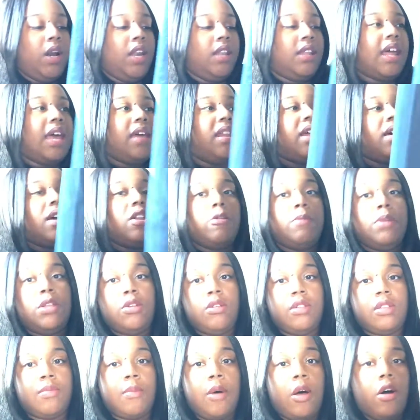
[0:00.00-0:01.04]
want to size that because it'll be
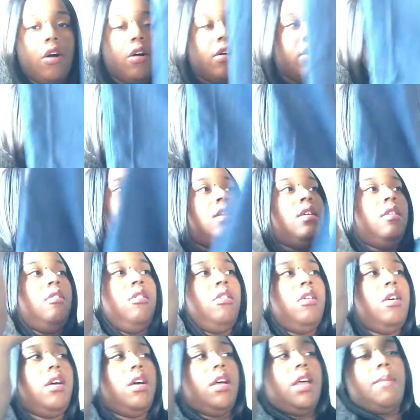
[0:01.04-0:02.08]
too small.
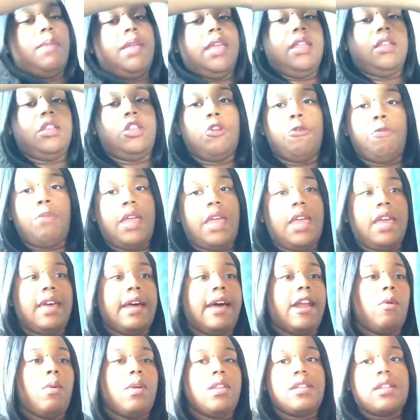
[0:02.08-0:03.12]
I mean, too big, and
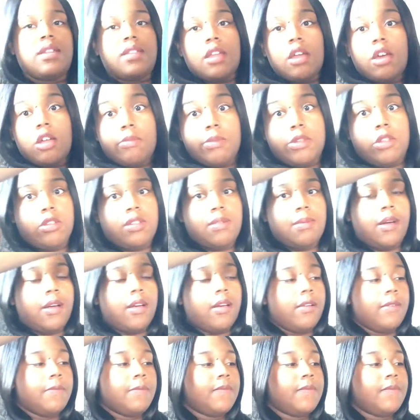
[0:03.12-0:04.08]
I don't want to size that because it'll be too small.